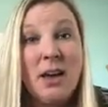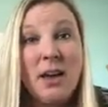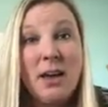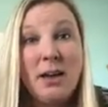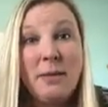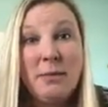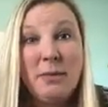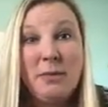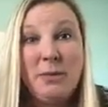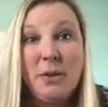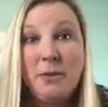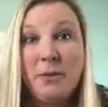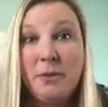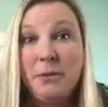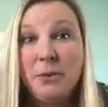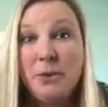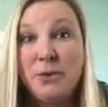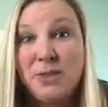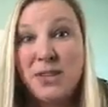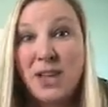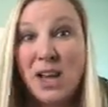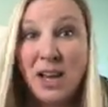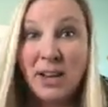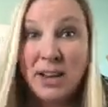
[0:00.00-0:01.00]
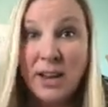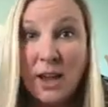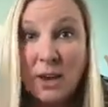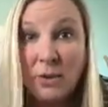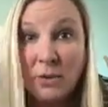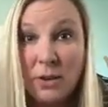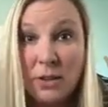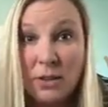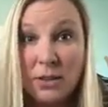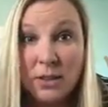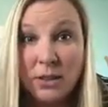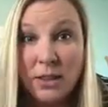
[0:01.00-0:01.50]
if you have a futon out
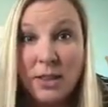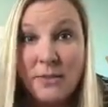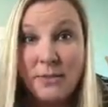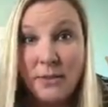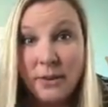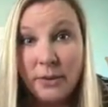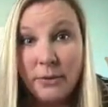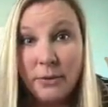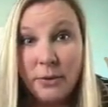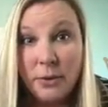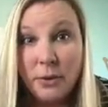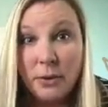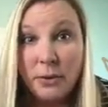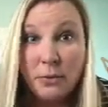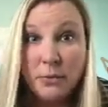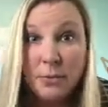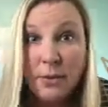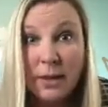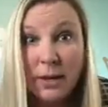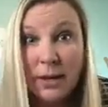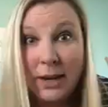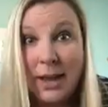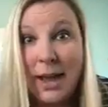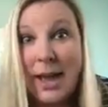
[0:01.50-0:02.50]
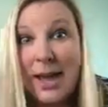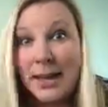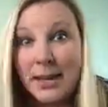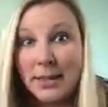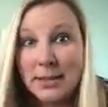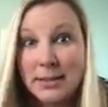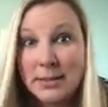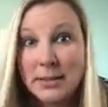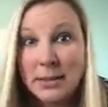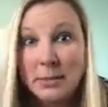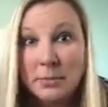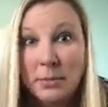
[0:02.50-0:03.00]
in the living room, then a guy can
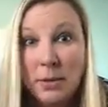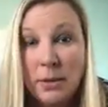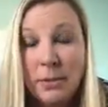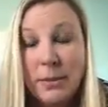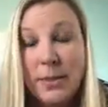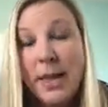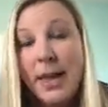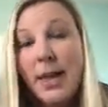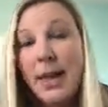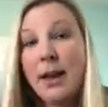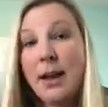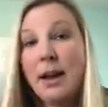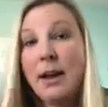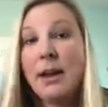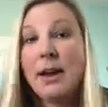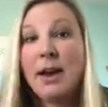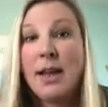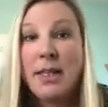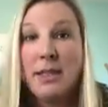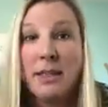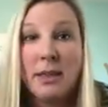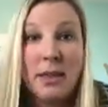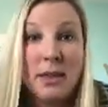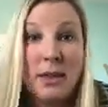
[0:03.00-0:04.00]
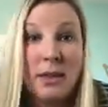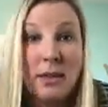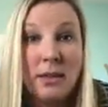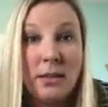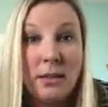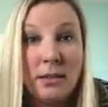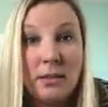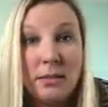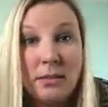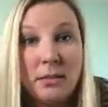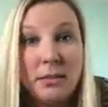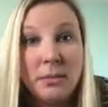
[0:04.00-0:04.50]
sleep out there, and
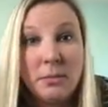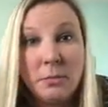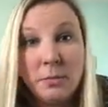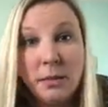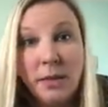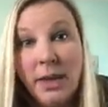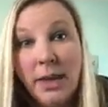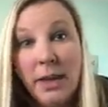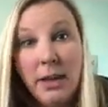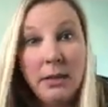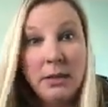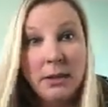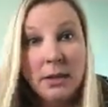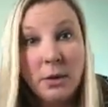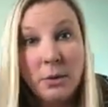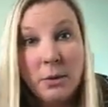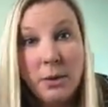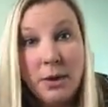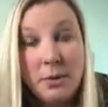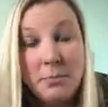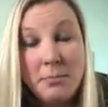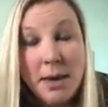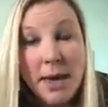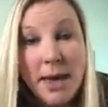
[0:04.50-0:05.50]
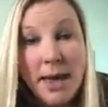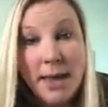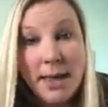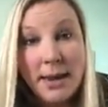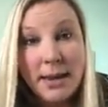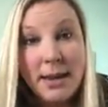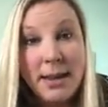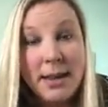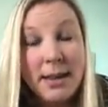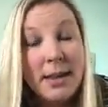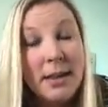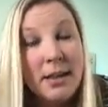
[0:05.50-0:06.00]
then the queen
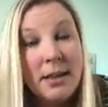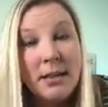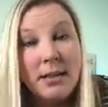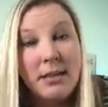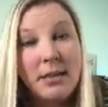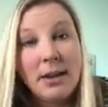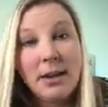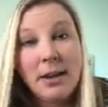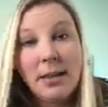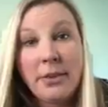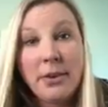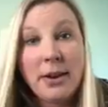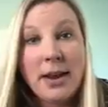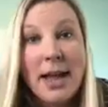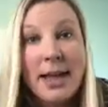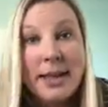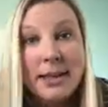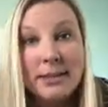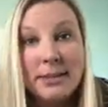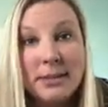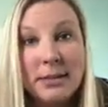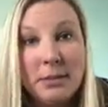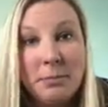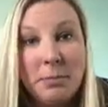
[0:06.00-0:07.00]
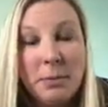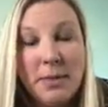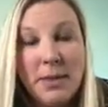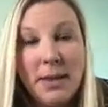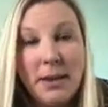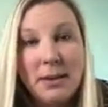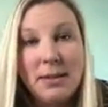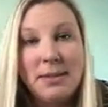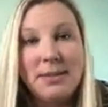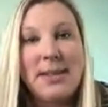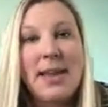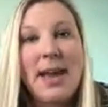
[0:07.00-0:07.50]
bed, another guy can sleep in there.
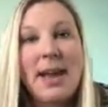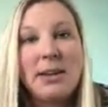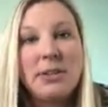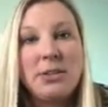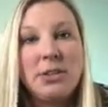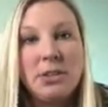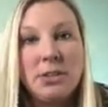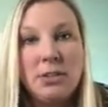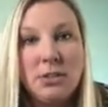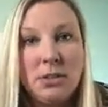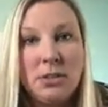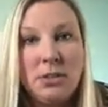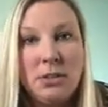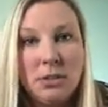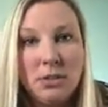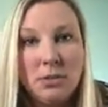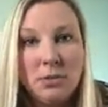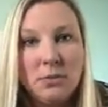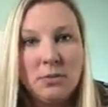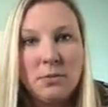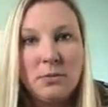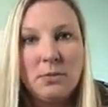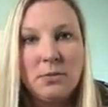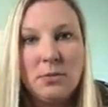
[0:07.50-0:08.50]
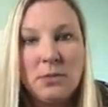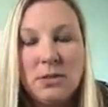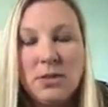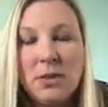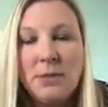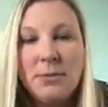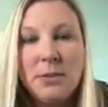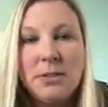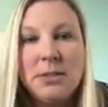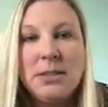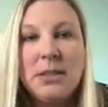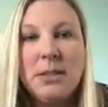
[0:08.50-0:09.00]
And it's actually,
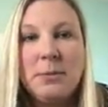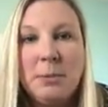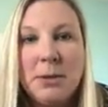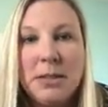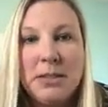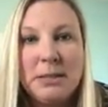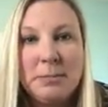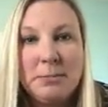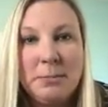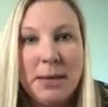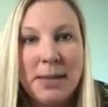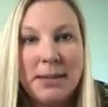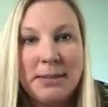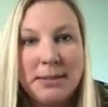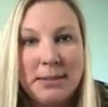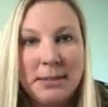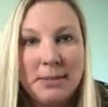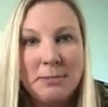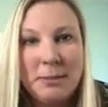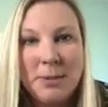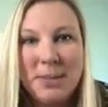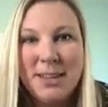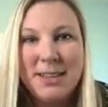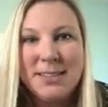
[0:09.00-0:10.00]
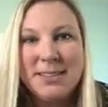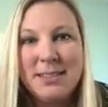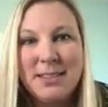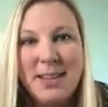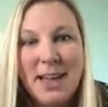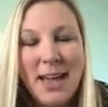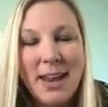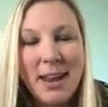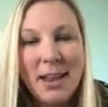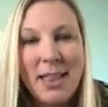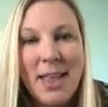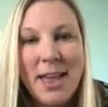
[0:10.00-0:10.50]
different sleeping spaces, because
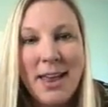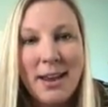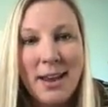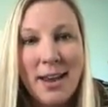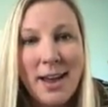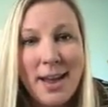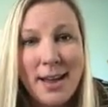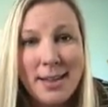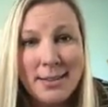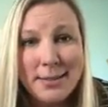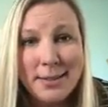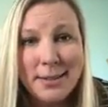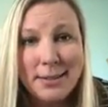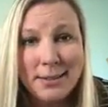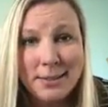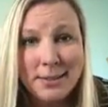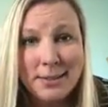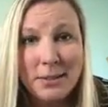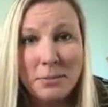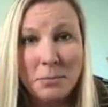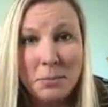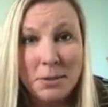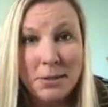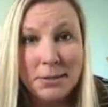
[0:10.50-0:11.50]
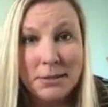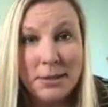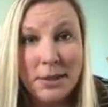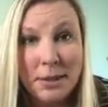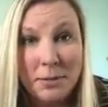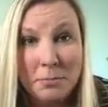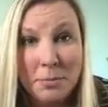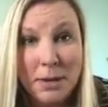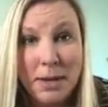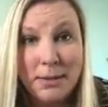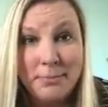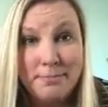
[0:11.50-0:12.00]
not a lot of guys like to sleep in the same
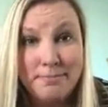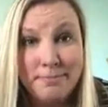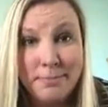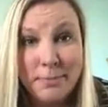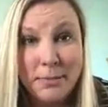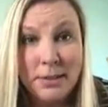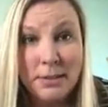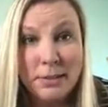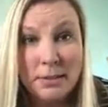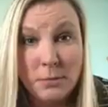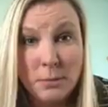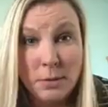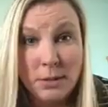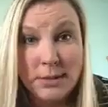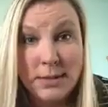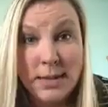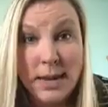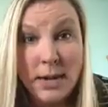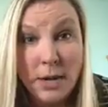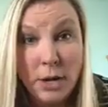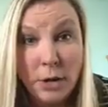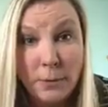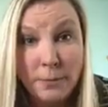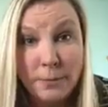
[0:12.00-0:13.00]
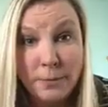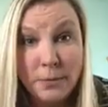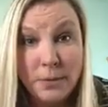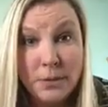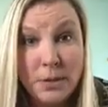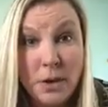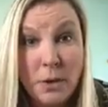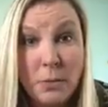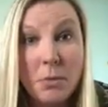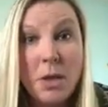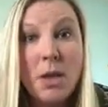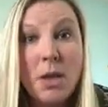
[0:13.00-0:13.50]
bed, at least the ones I know.
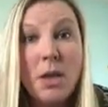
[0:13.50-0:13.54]
So